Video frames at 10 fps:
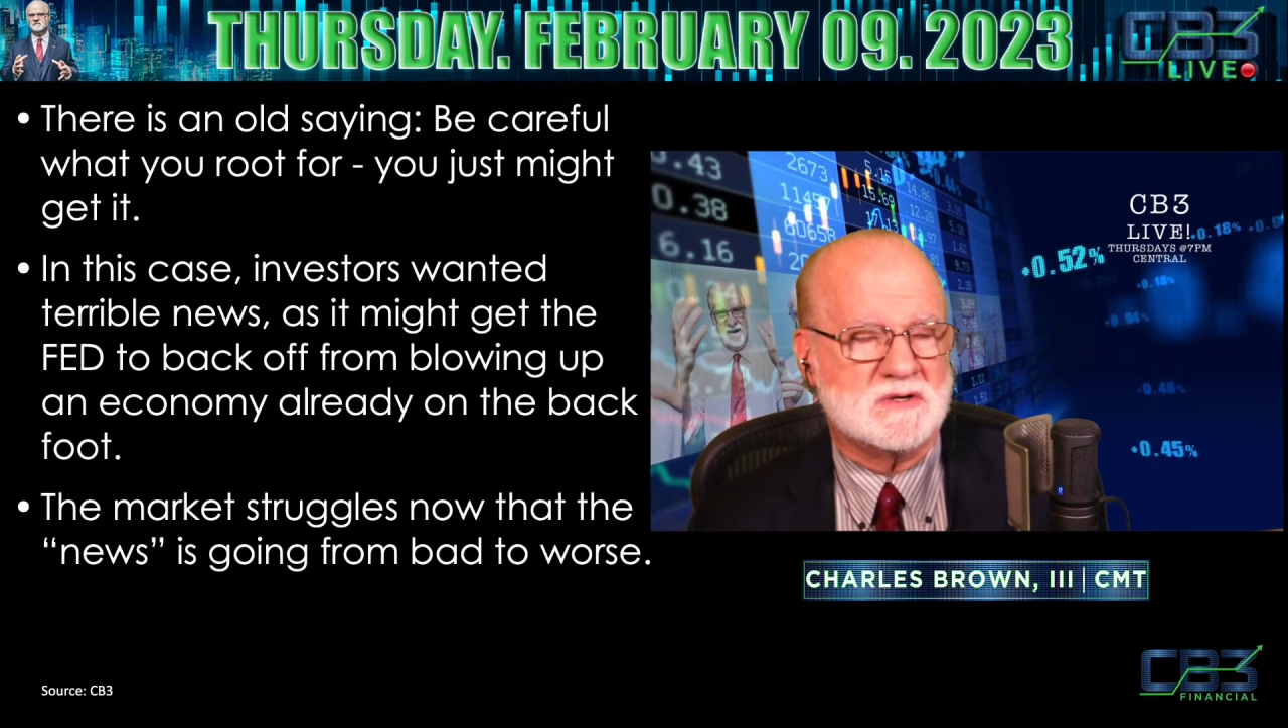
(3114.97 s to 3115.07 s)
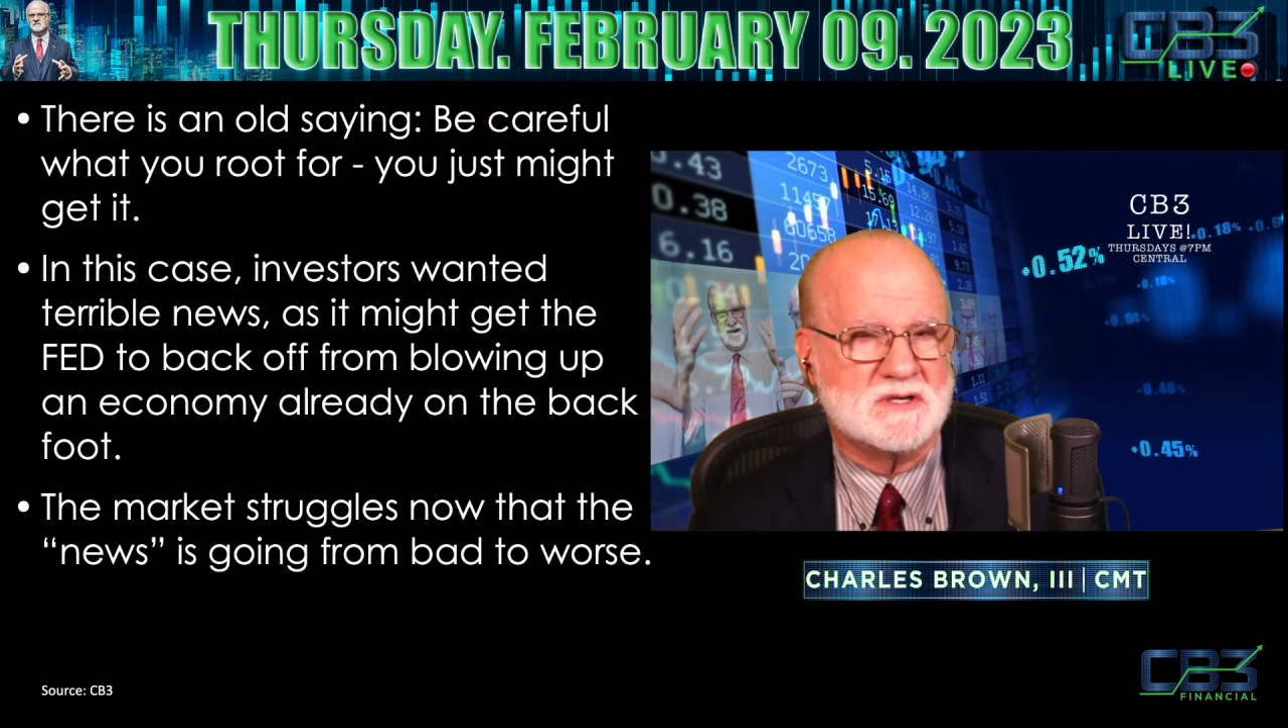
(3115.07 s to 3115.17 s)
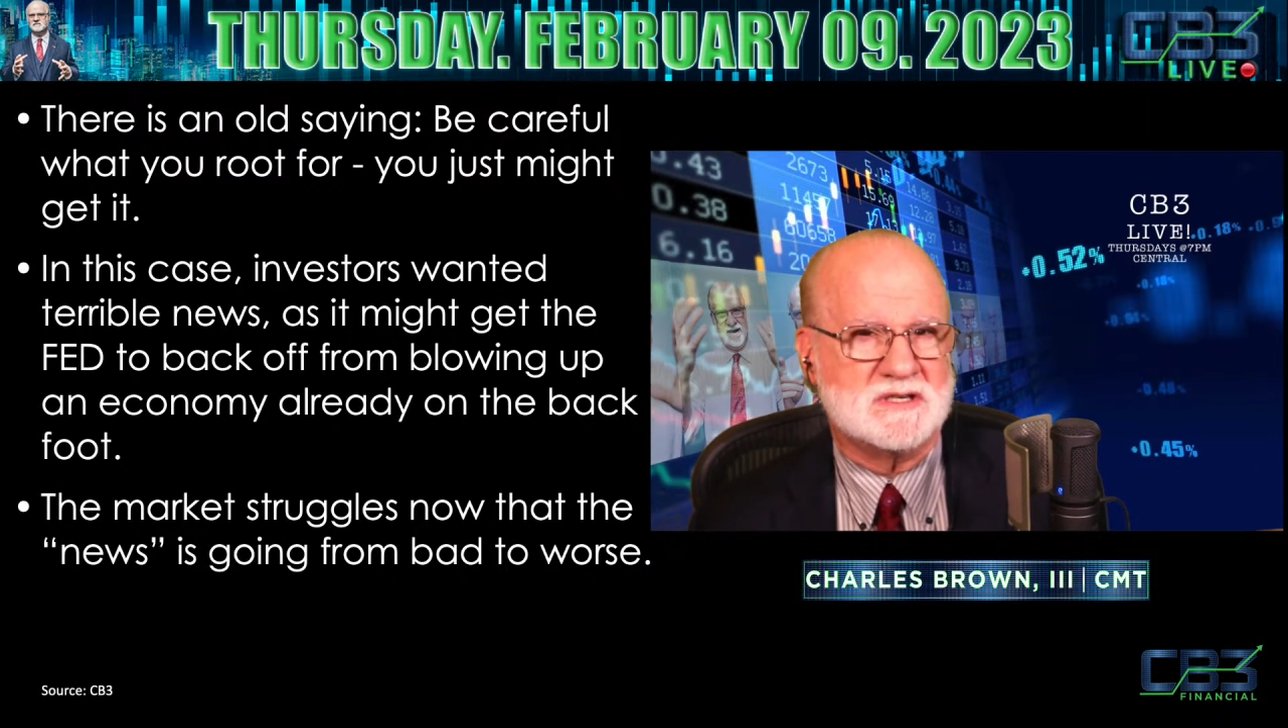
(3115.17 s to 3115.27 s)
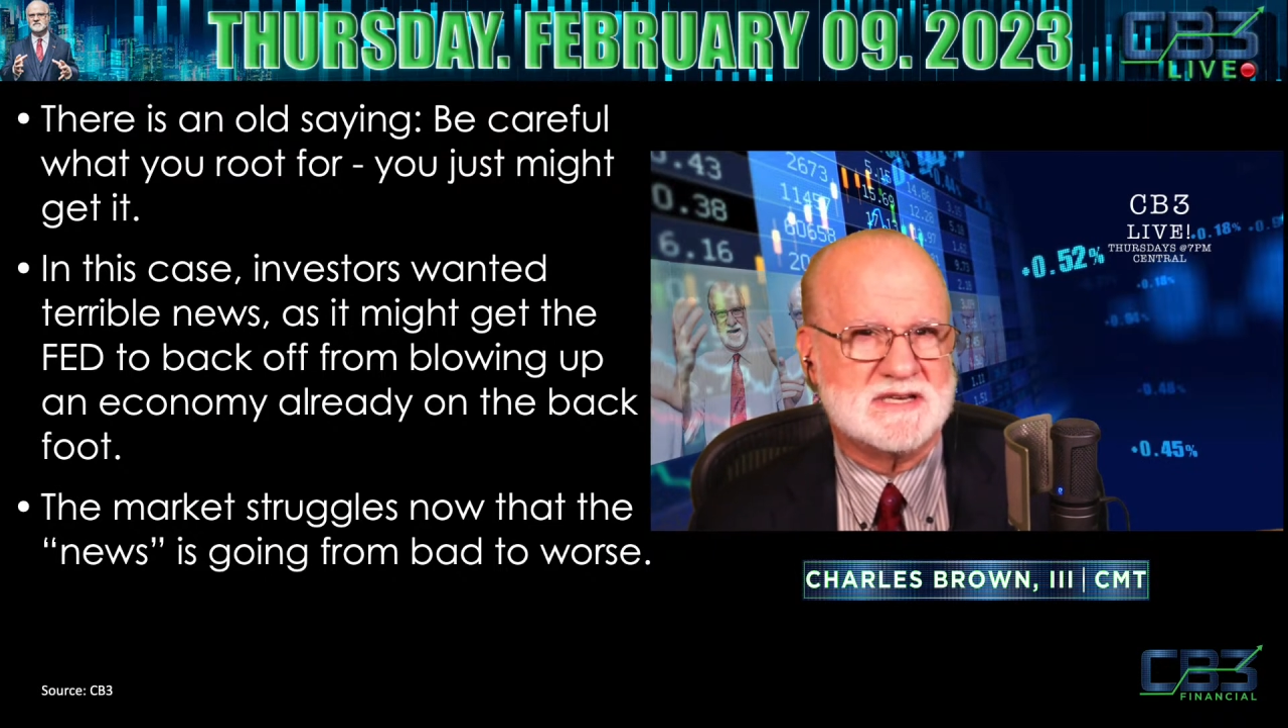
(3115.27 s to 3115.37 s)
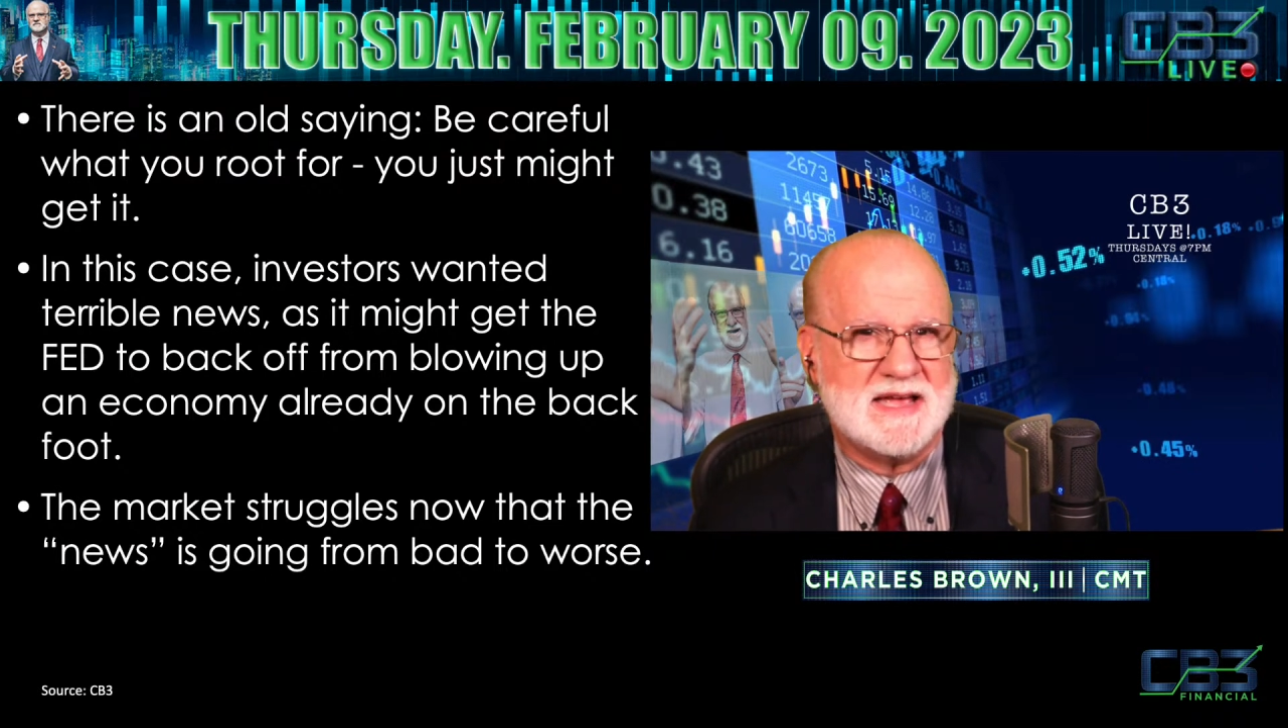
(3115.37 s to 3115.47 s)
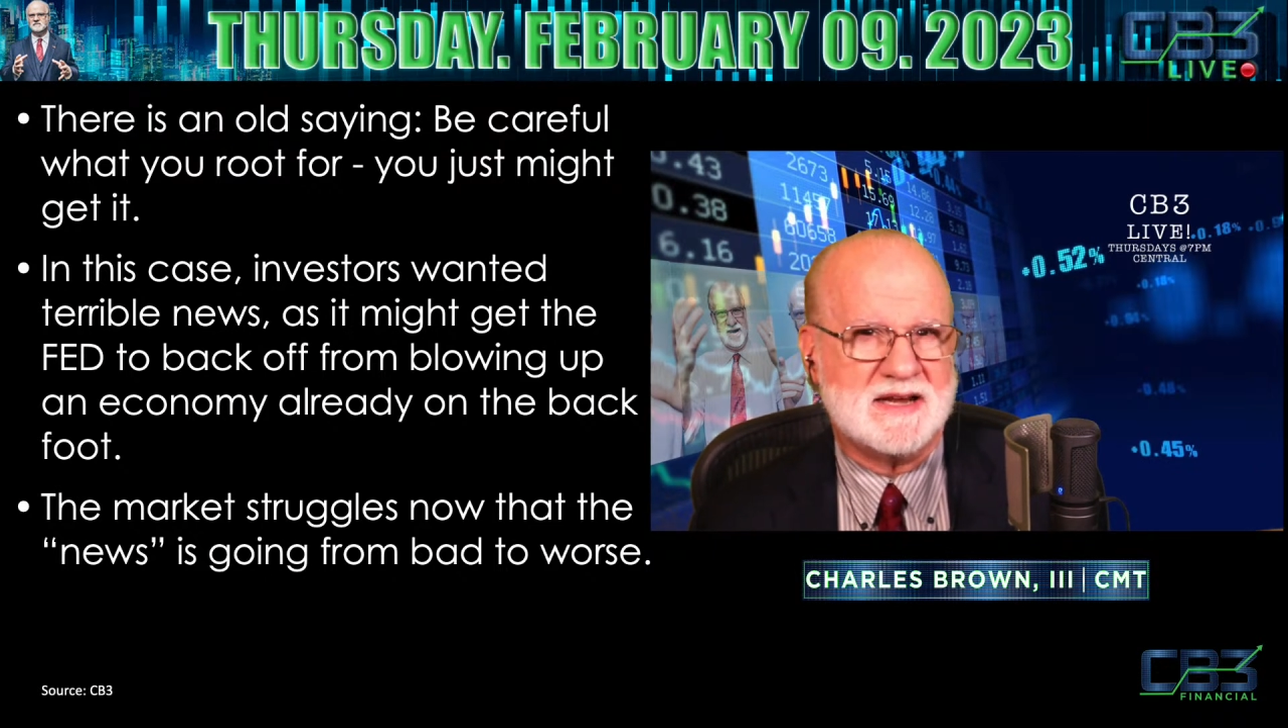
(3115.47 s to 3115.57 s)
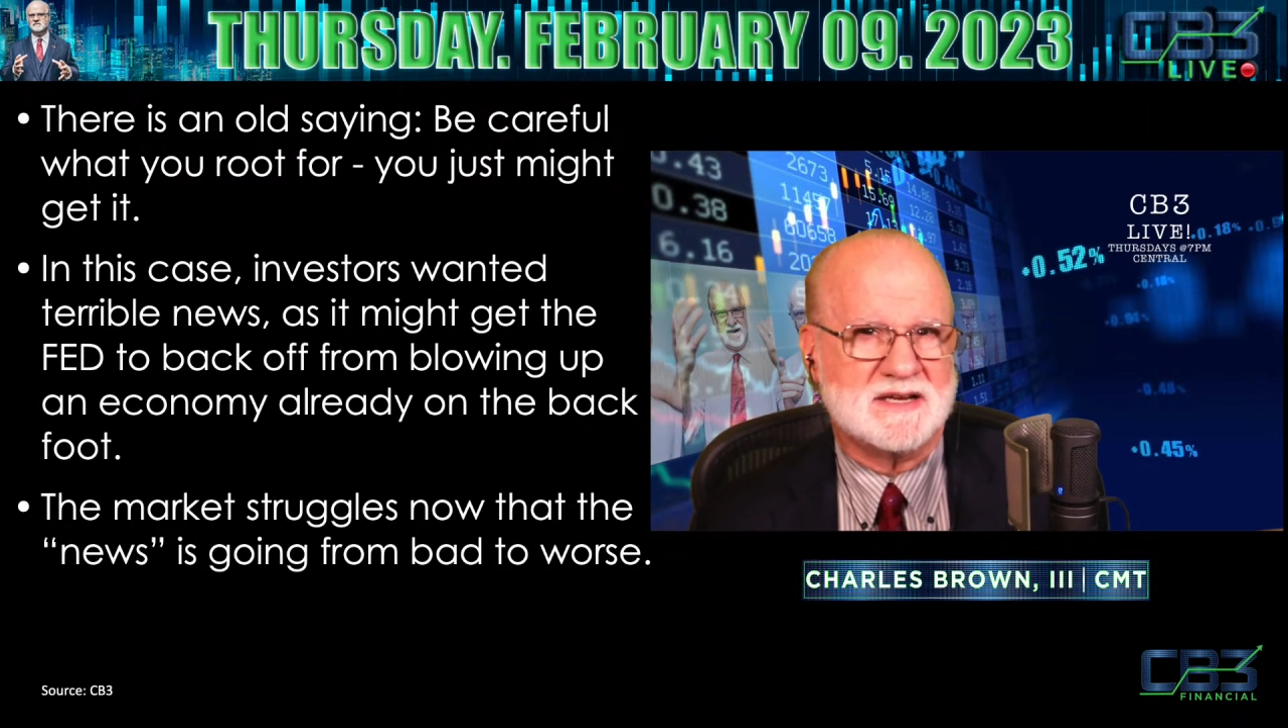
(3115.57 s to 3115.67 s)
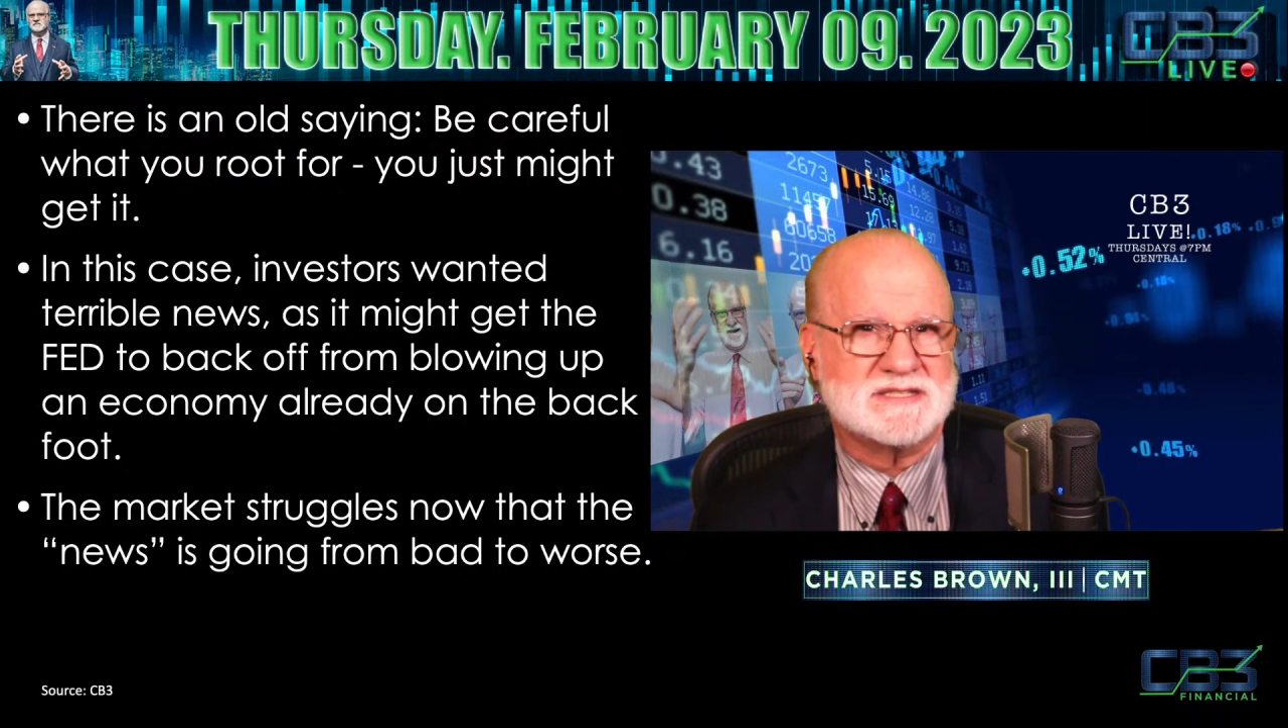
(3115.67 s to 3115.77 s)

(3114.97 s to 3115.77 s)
good data